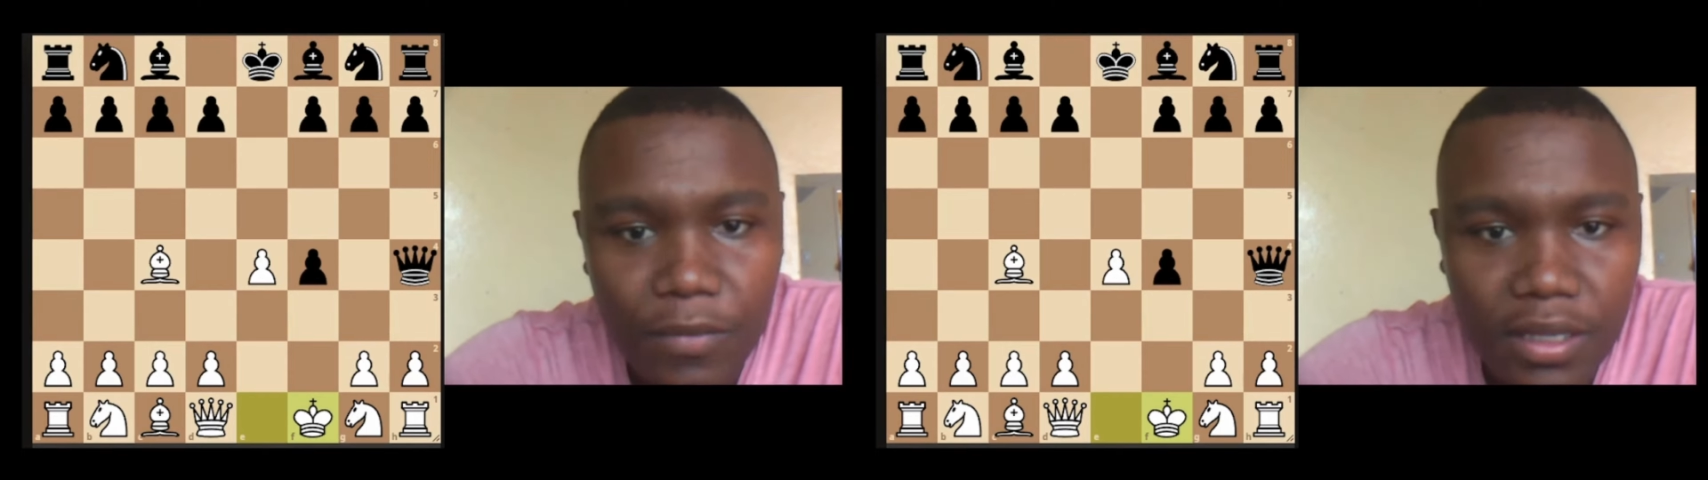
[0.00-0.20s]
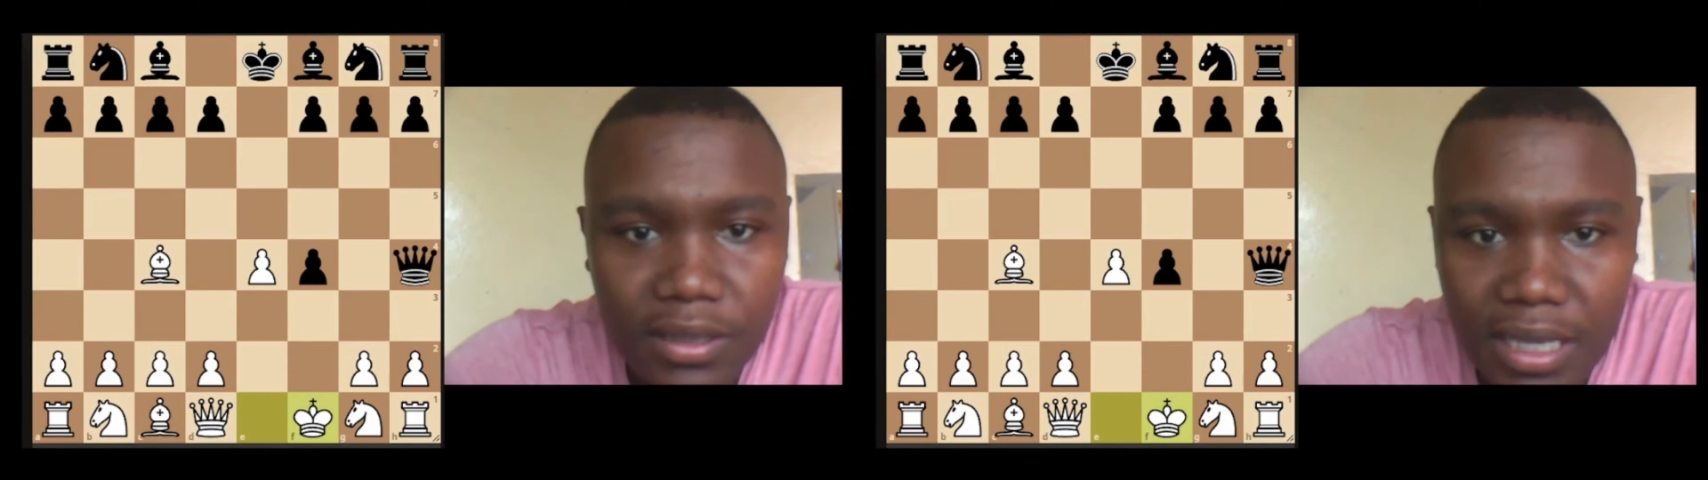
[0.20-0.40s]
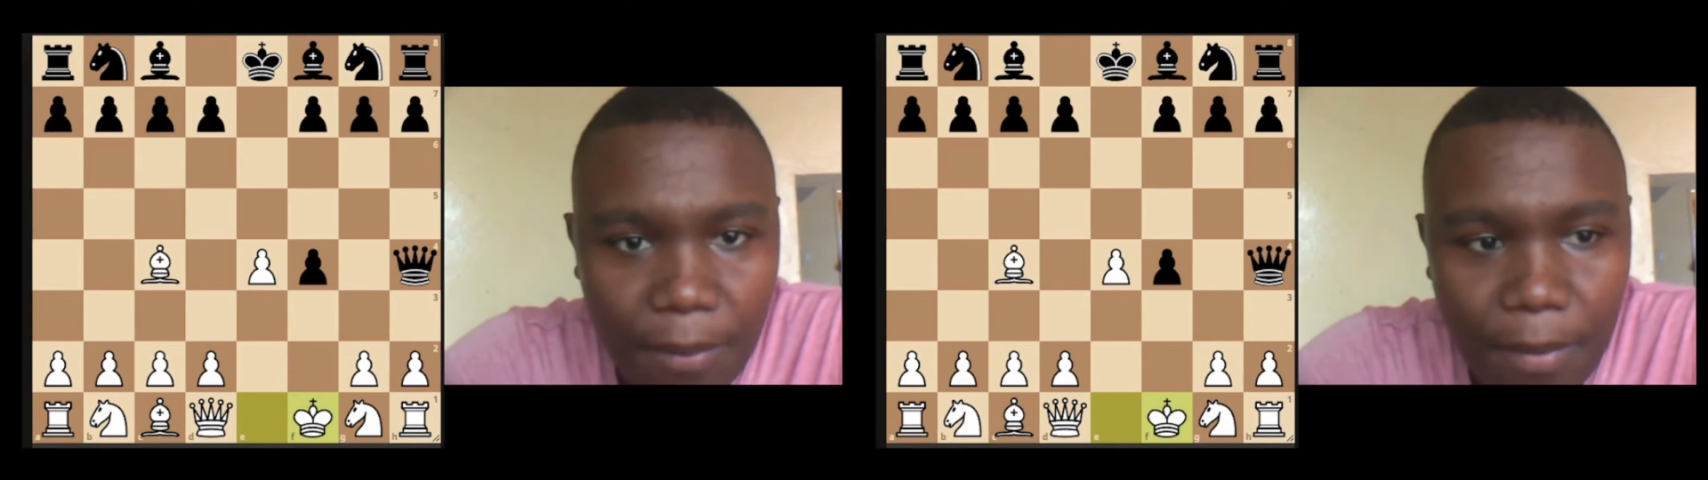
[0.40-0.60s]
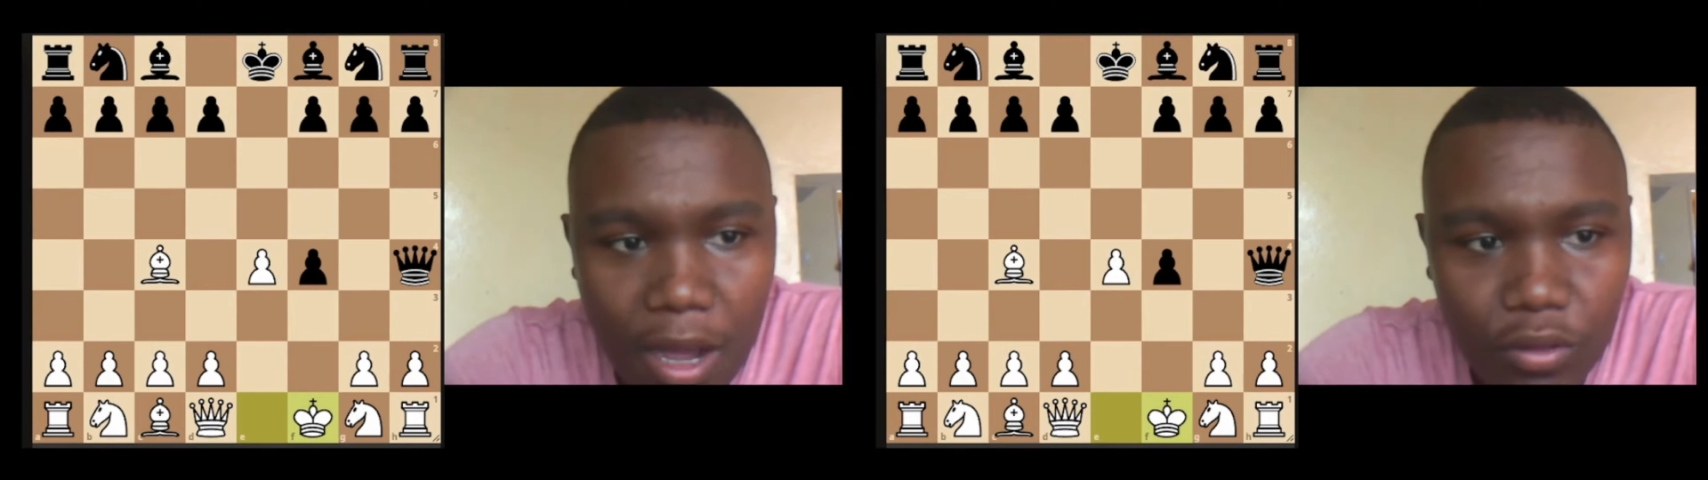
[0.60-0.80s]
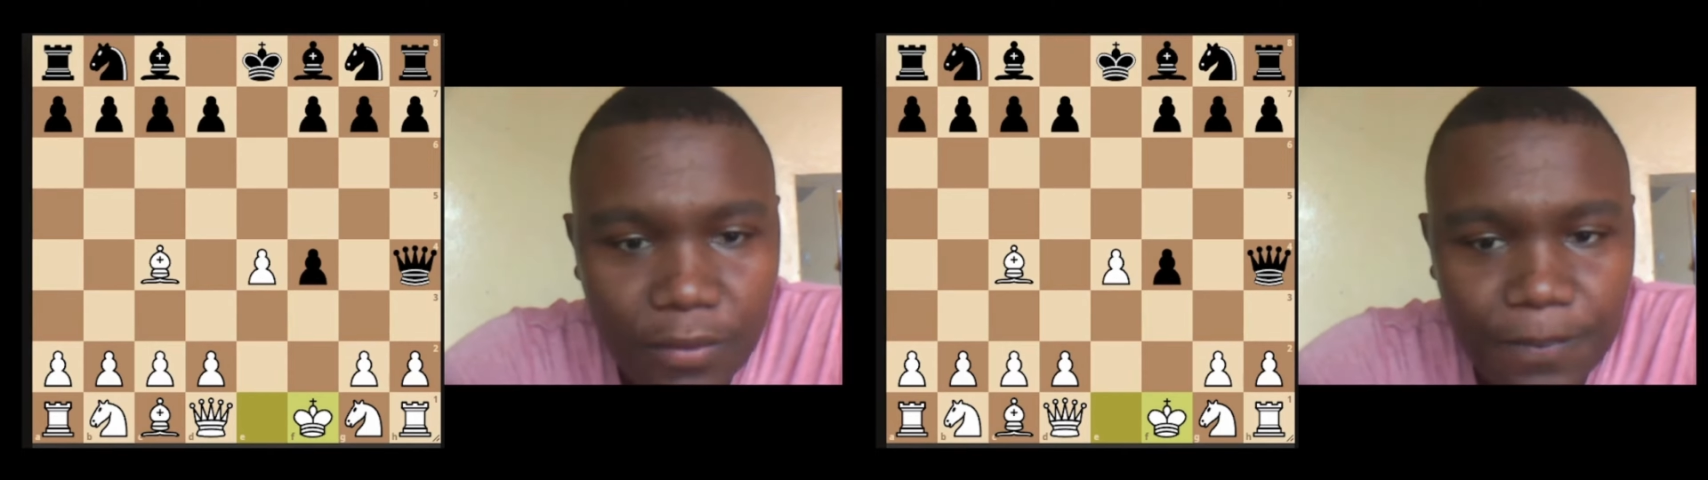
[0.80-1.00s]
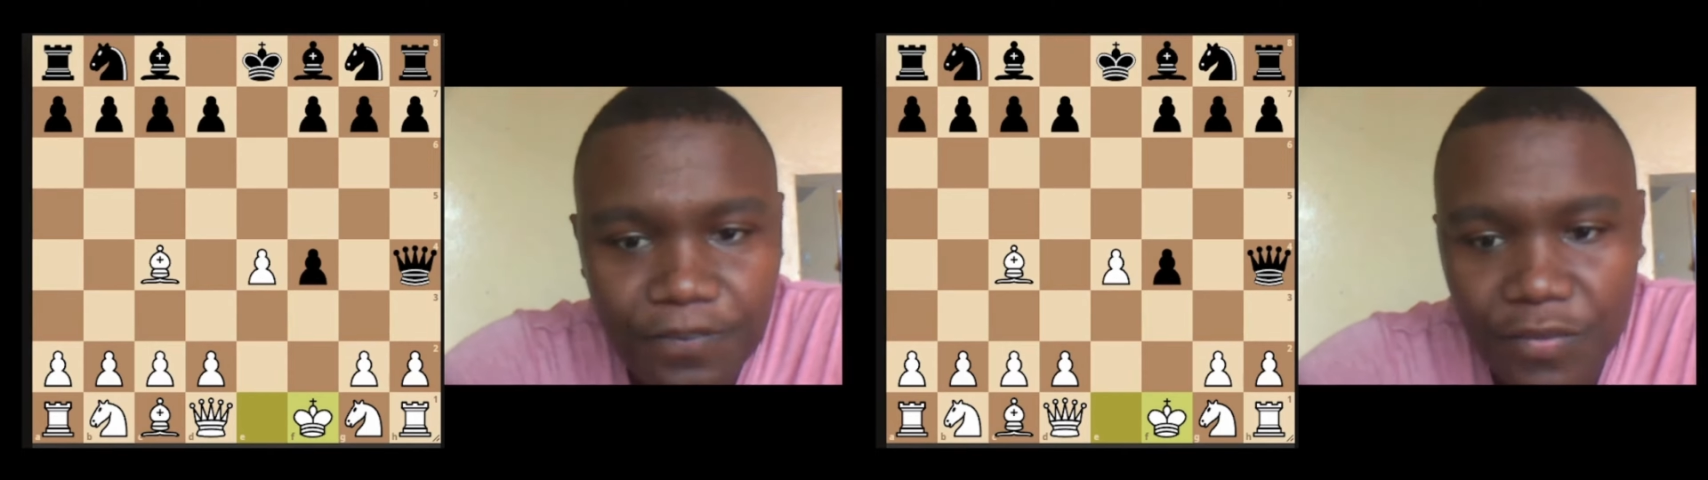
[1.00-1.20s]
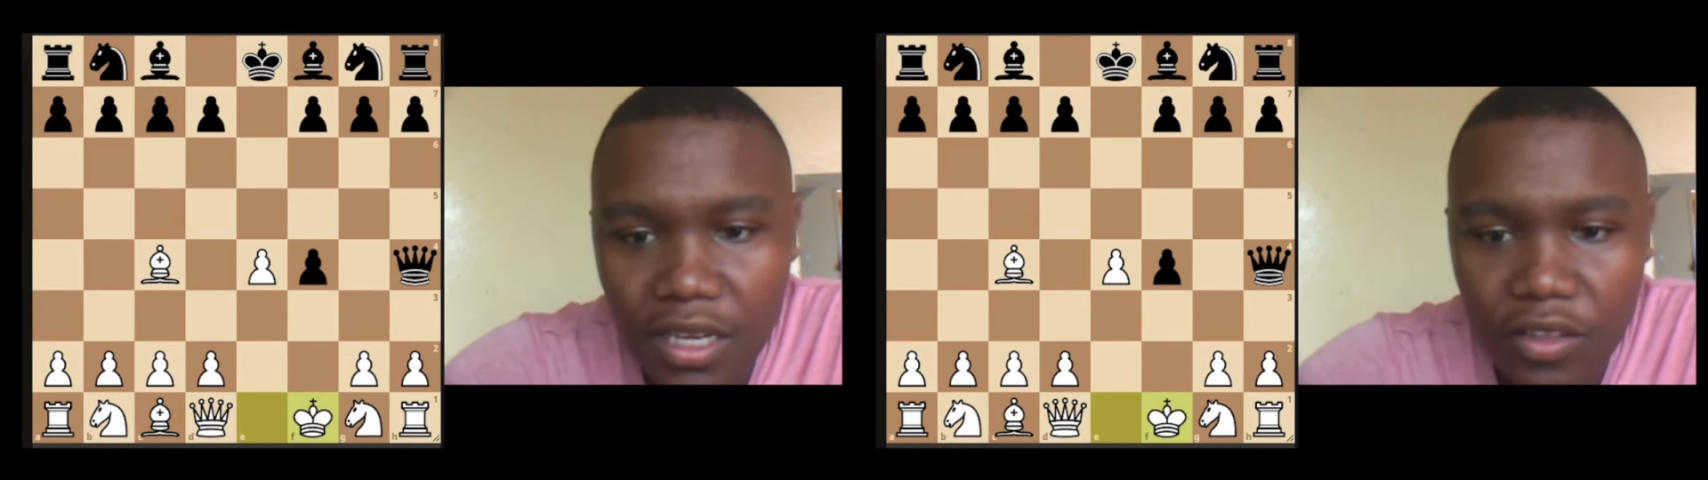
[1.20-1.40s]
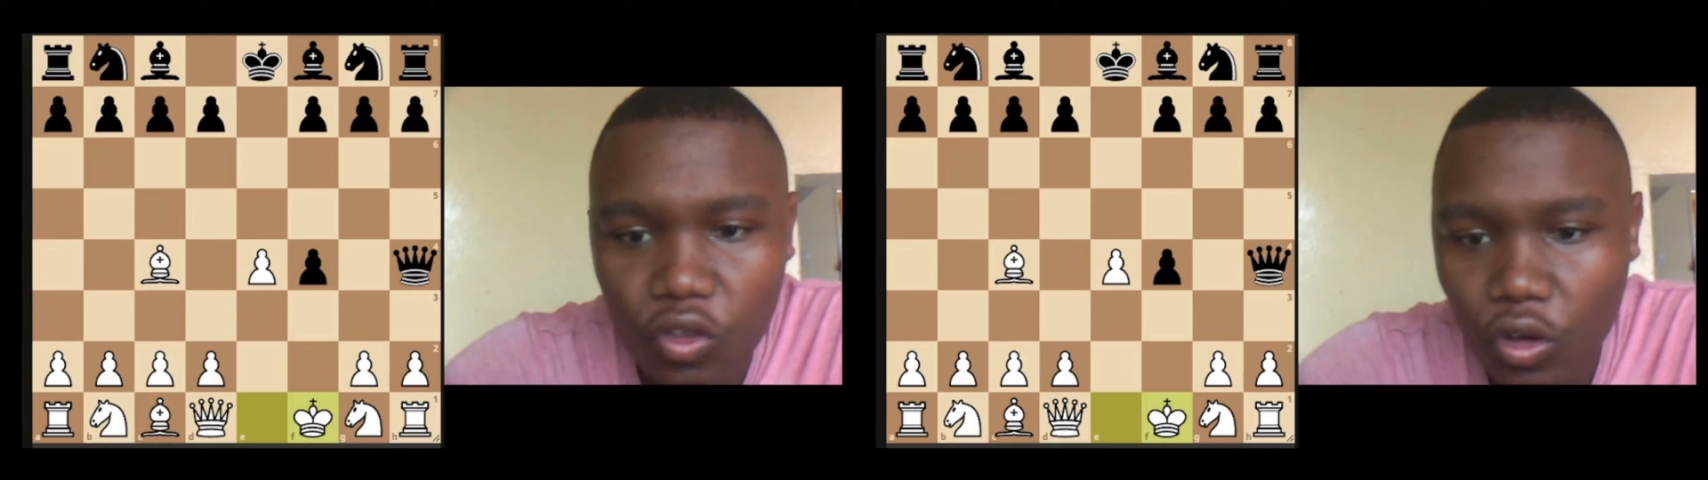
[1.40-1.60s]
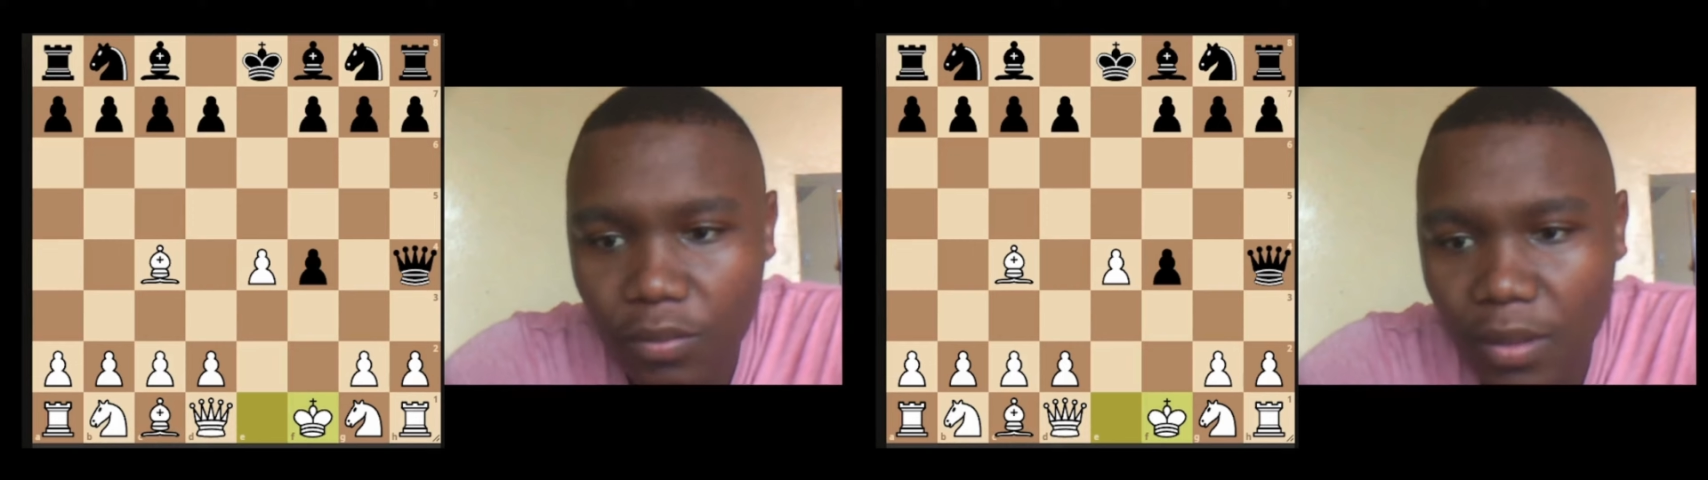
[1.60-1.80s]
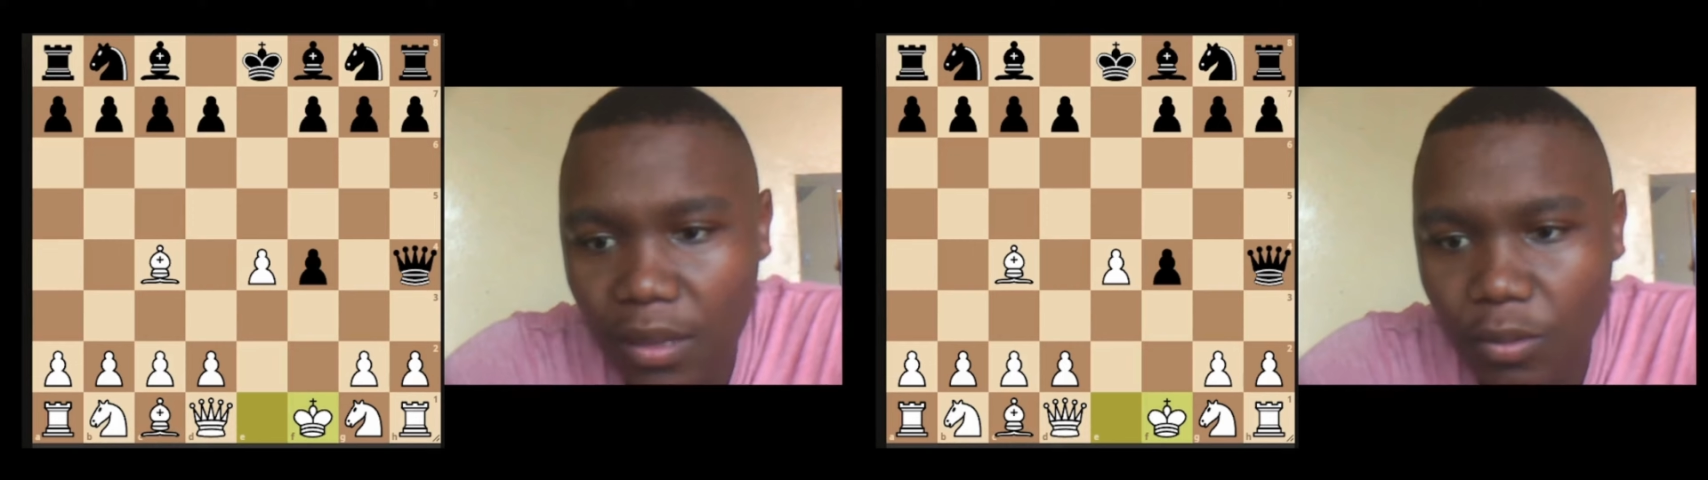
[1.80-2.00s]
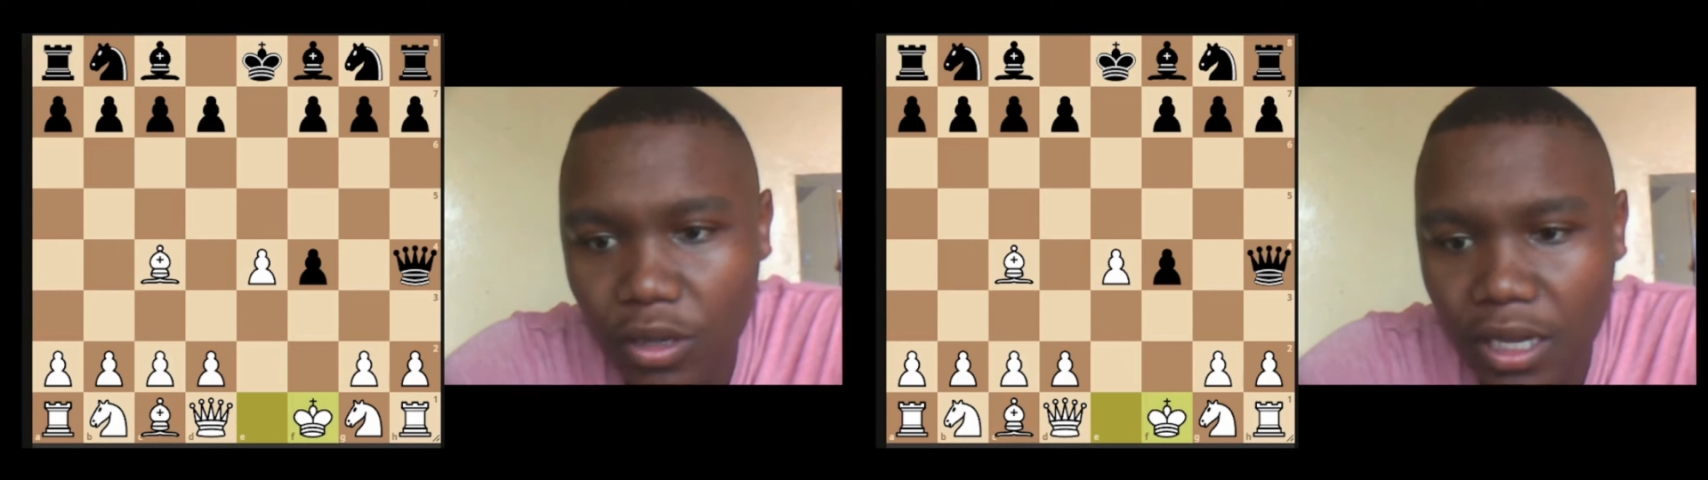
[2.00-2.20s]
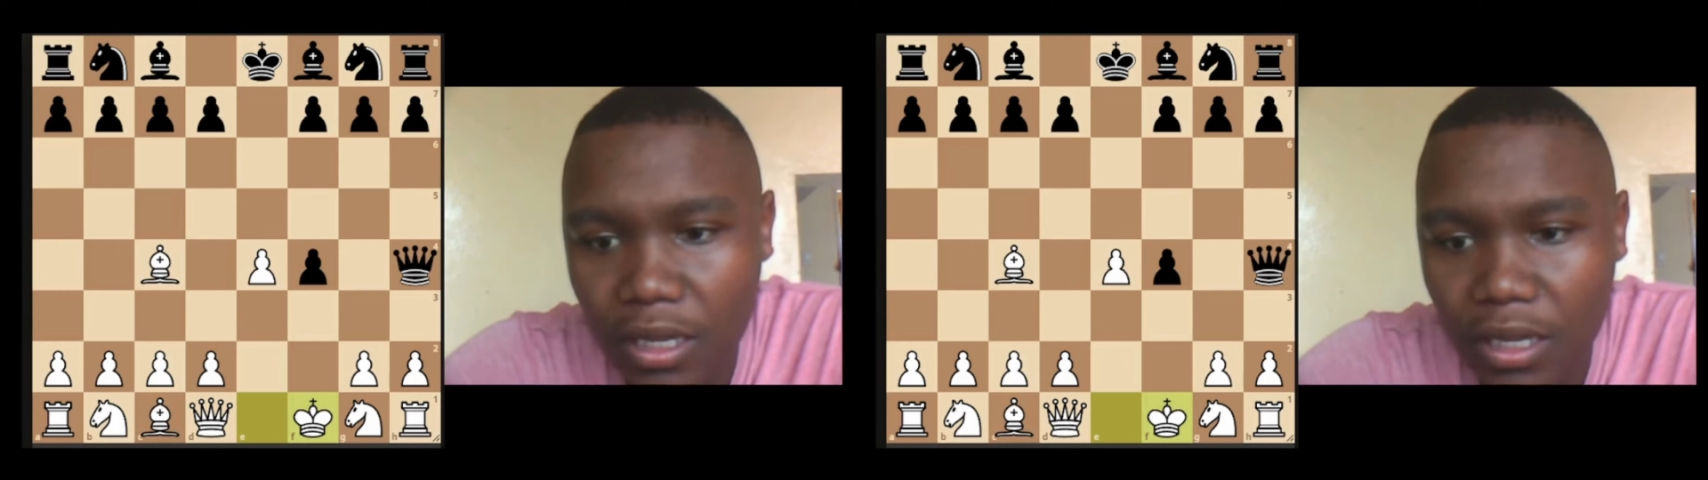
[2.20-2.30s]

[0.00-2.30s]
it come out and it thought maybe okay,